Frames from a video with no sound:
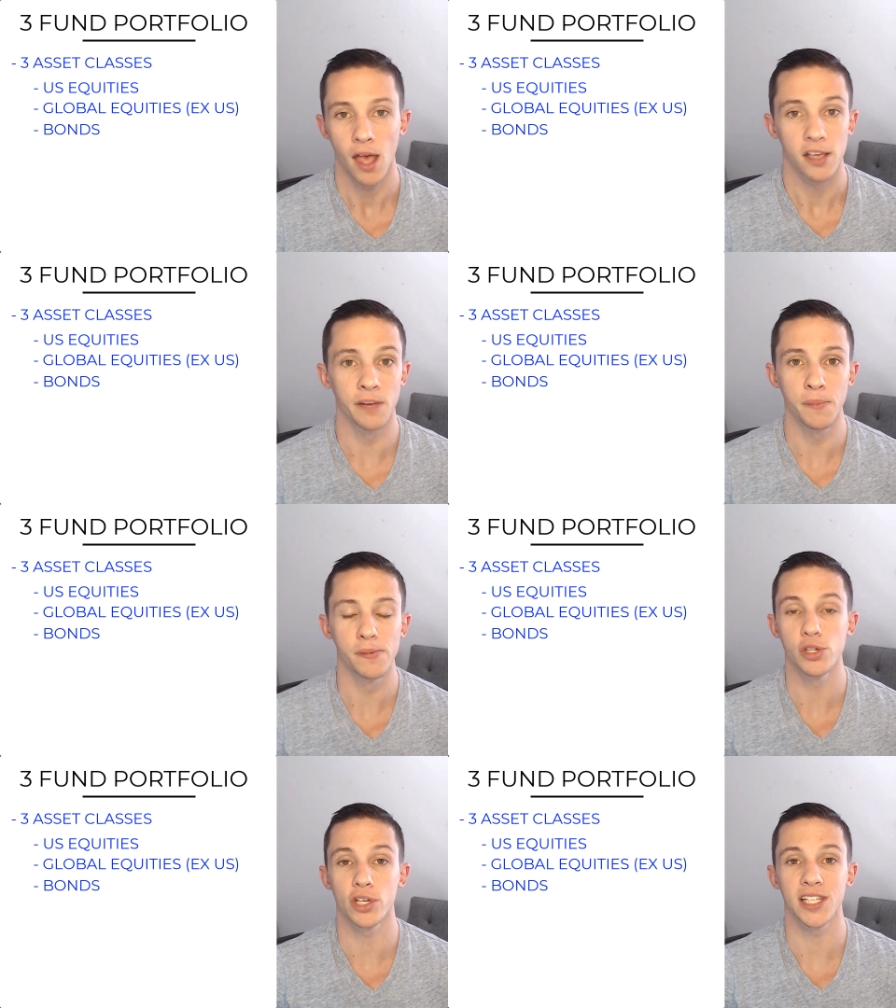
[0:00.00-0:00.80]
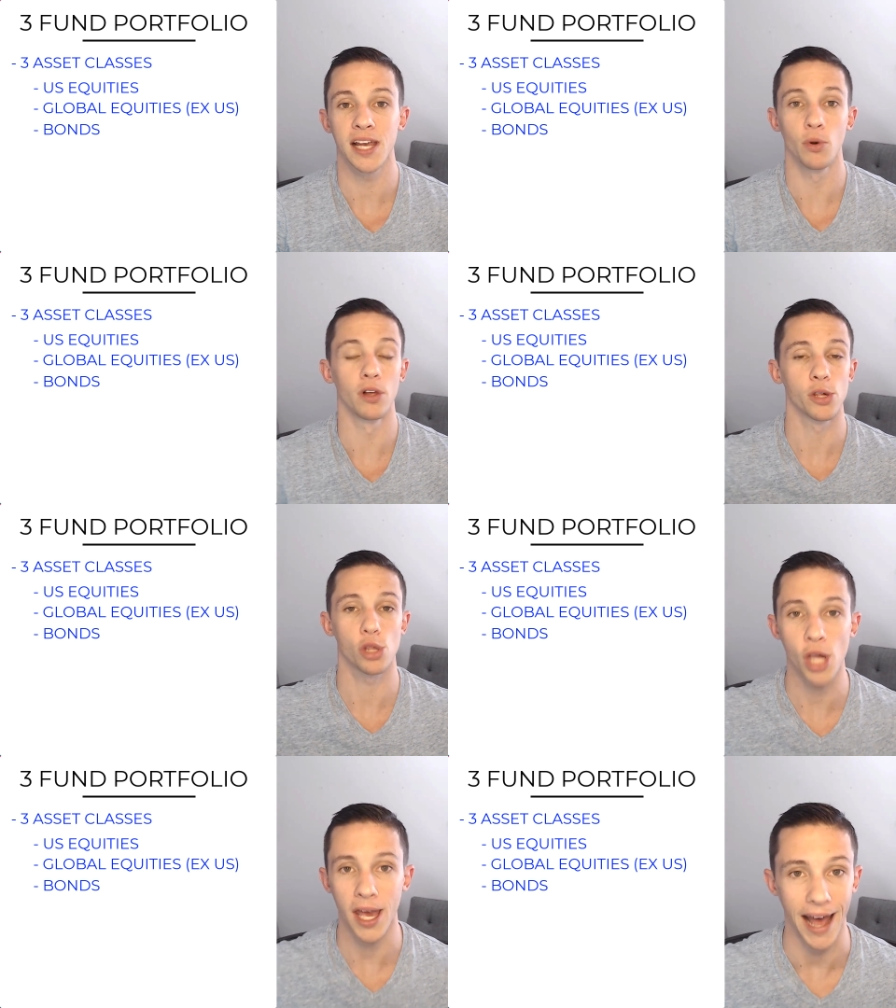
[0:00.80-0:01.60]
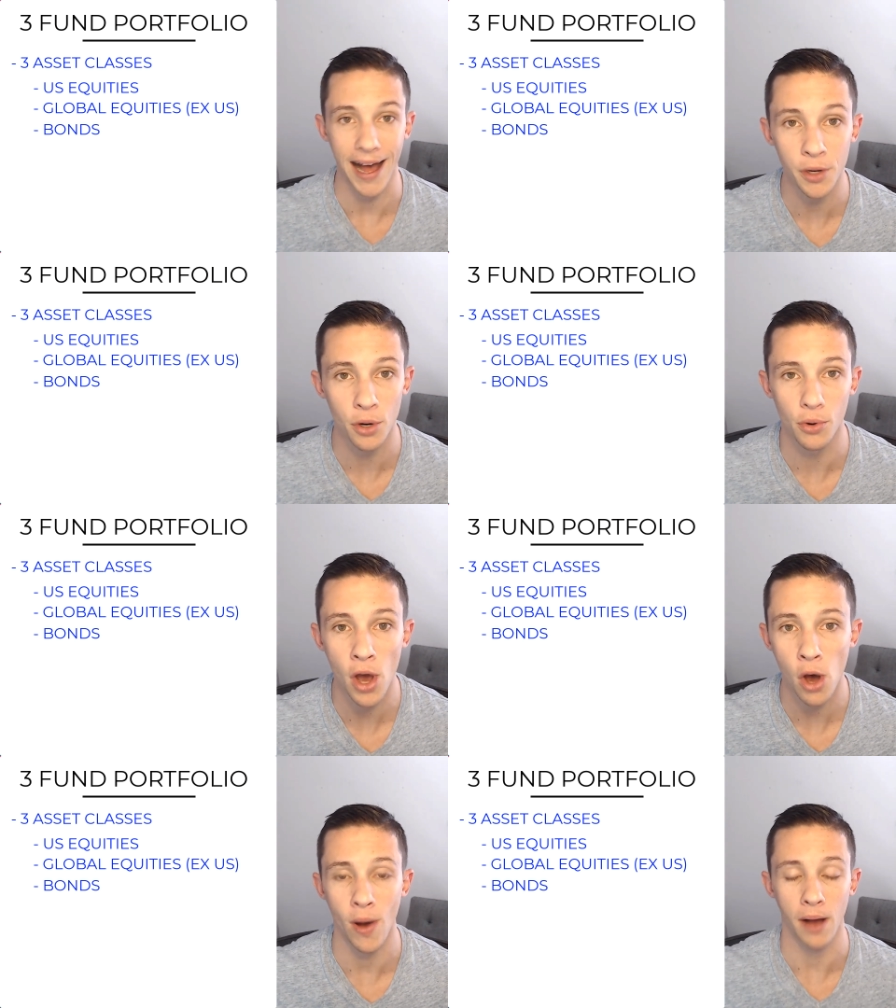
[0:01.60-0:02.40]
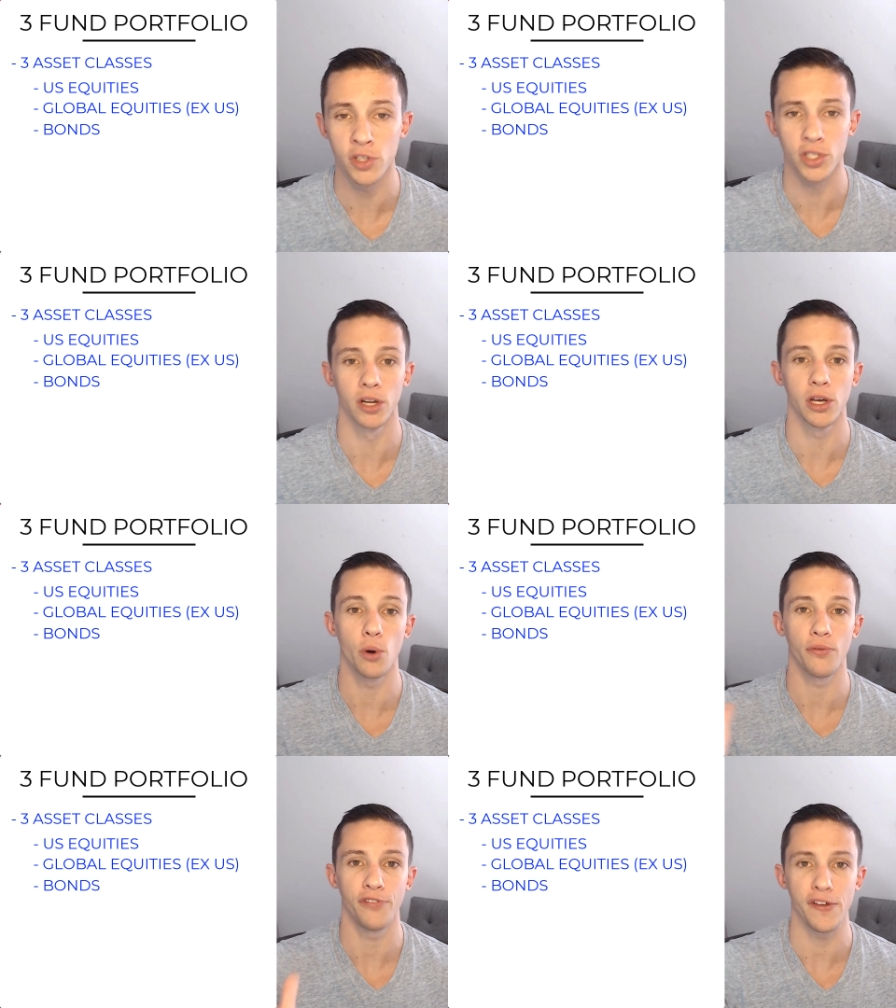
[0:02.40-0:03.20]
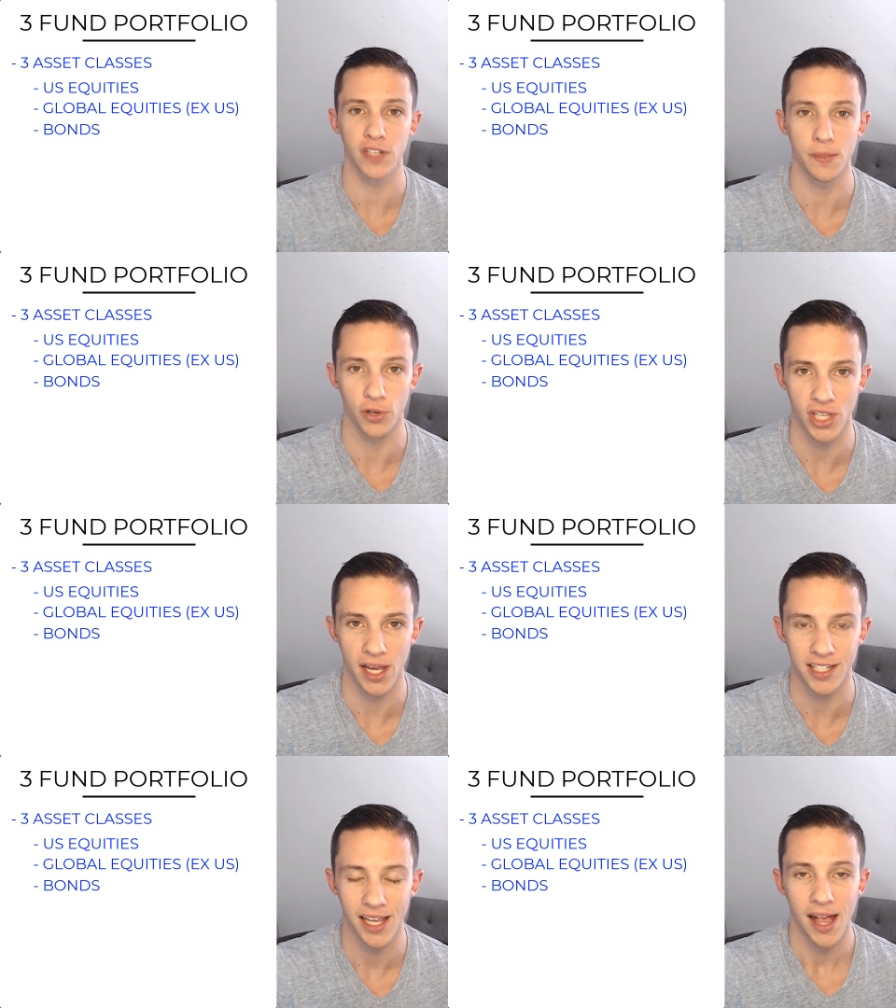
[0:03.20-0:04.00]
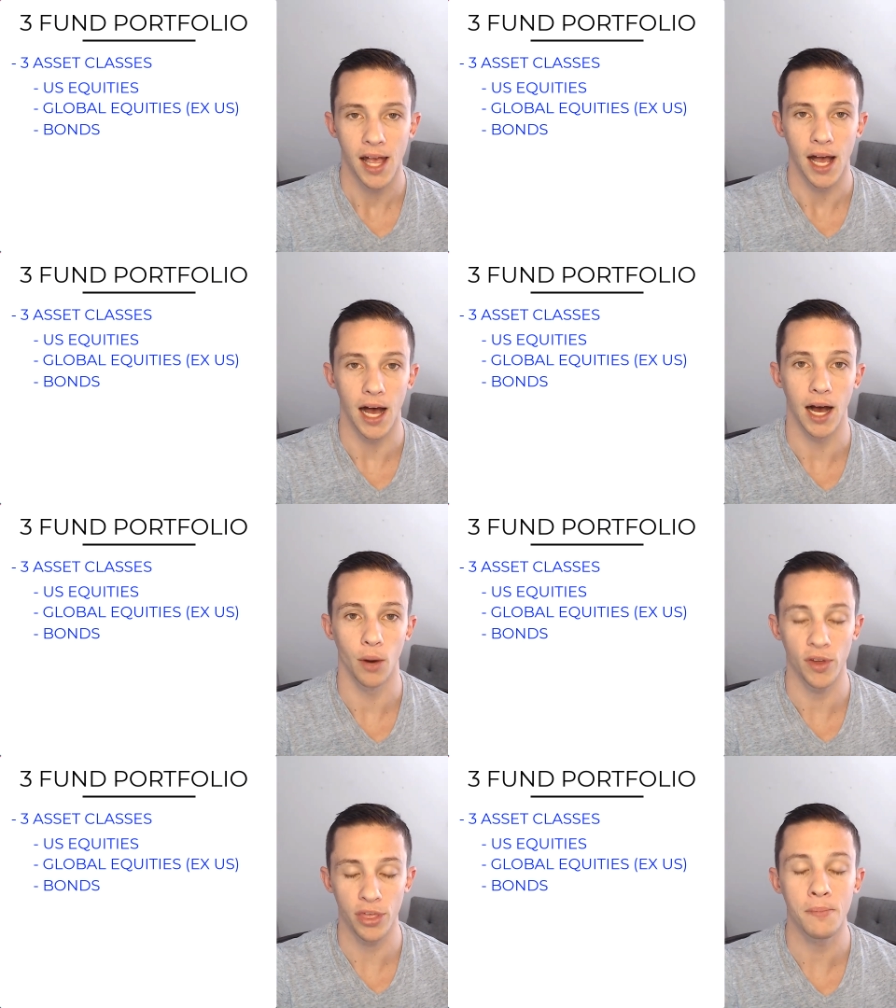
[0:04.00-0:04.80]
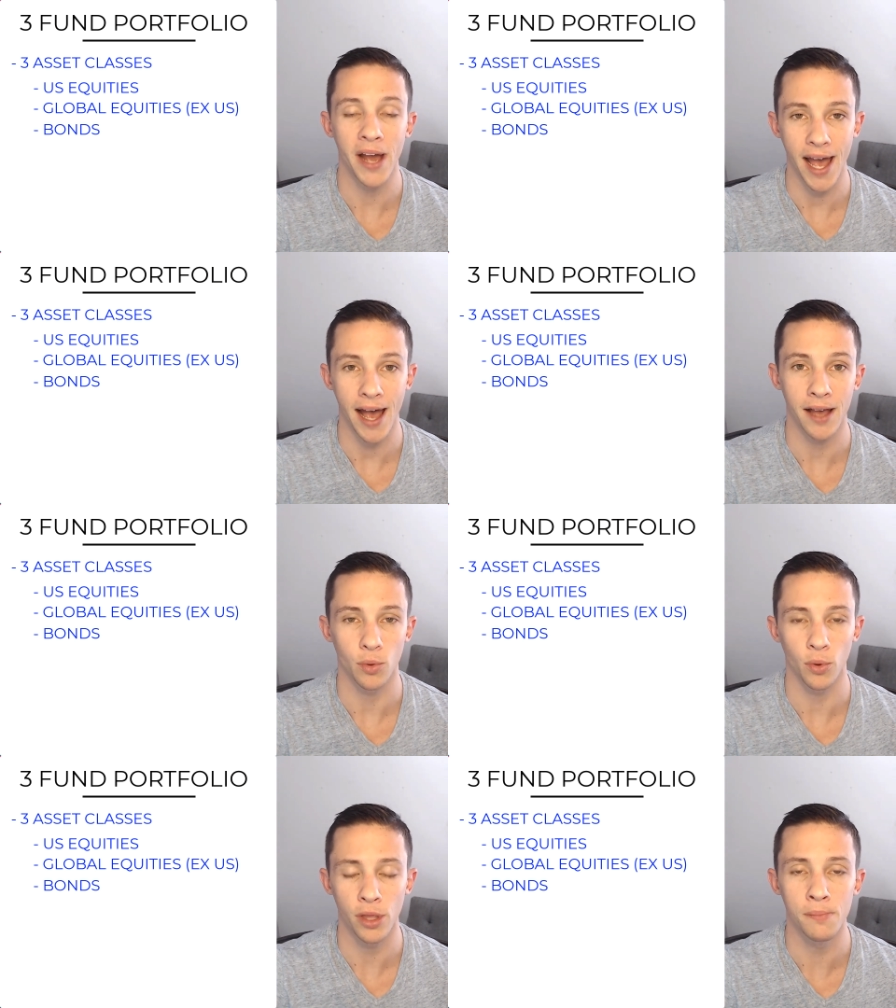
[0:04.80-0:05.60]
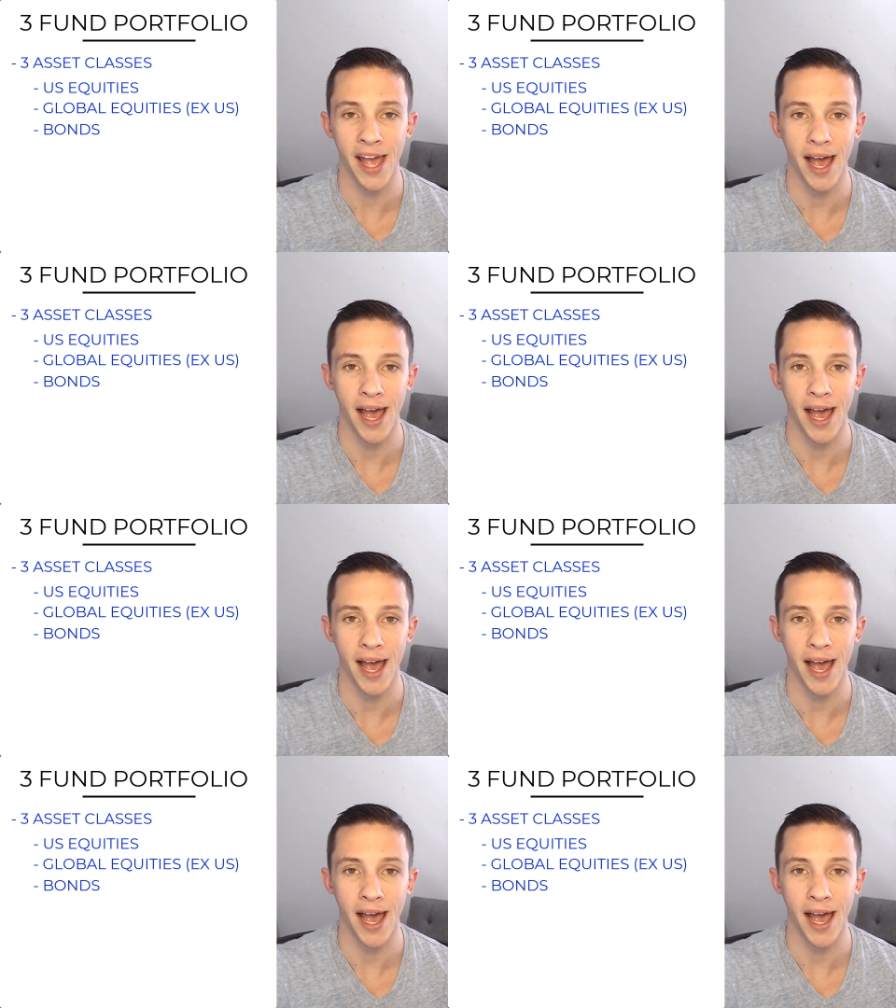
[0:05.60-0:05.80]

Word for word: Some people just say, well, shit, I don't know. I'm just going to go 50%. Uh, within my uh, within my